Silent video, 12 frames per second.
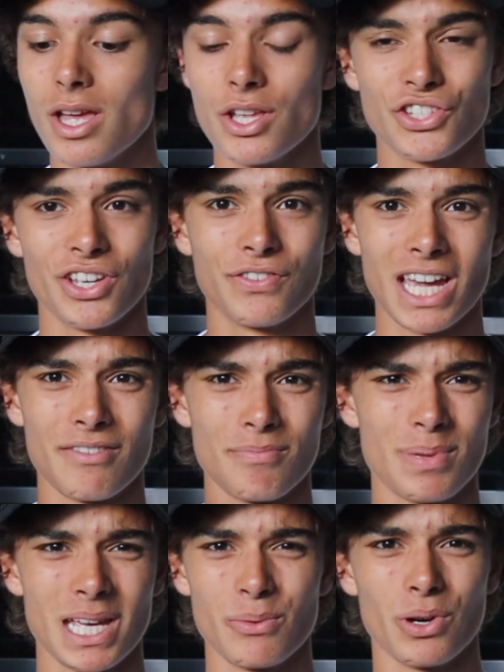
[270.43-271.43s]
So if you
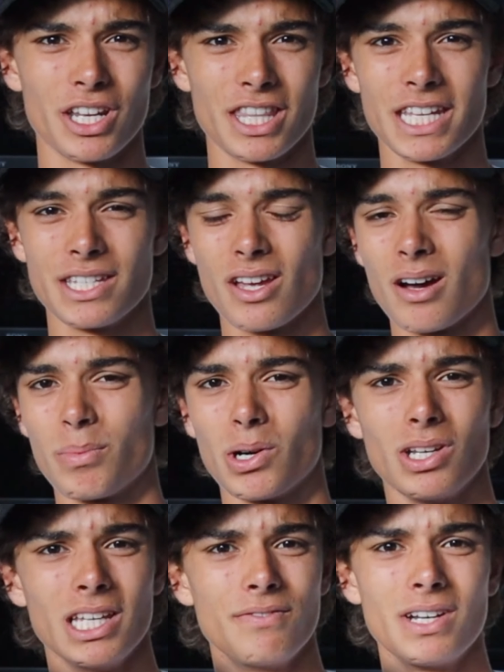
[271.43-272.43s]
haven't picked one of these up, I'll
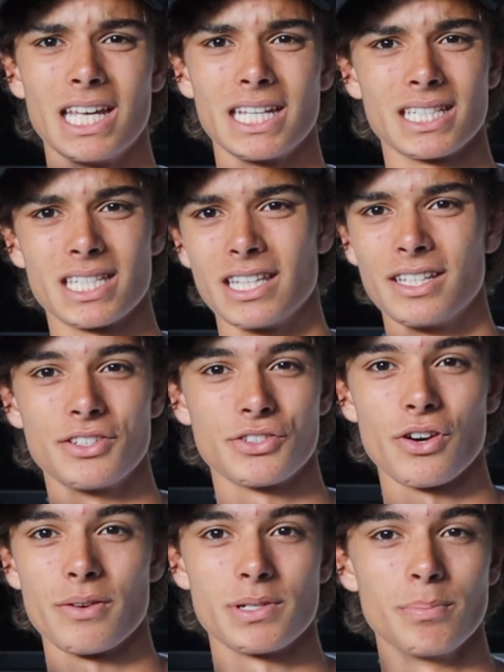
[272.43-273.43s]
leave links in the
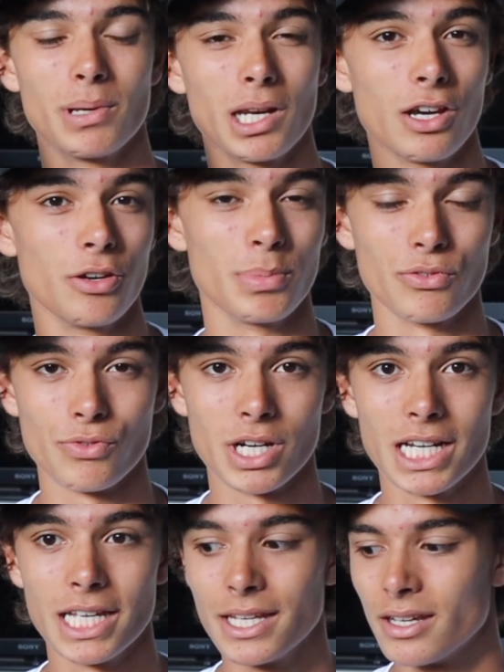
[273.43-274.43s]
description below, but
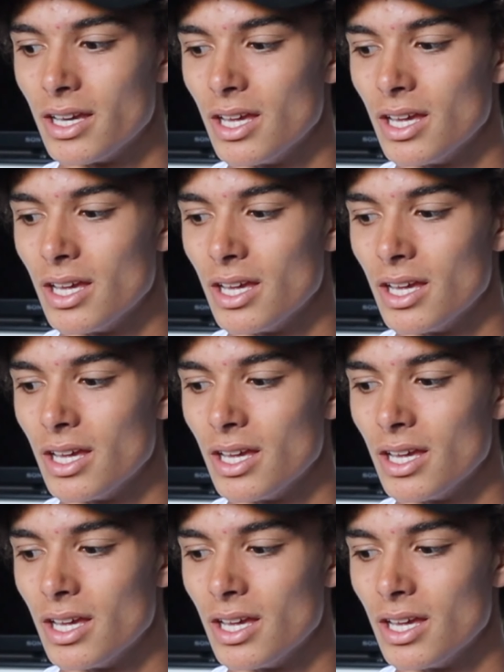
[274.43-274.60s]
really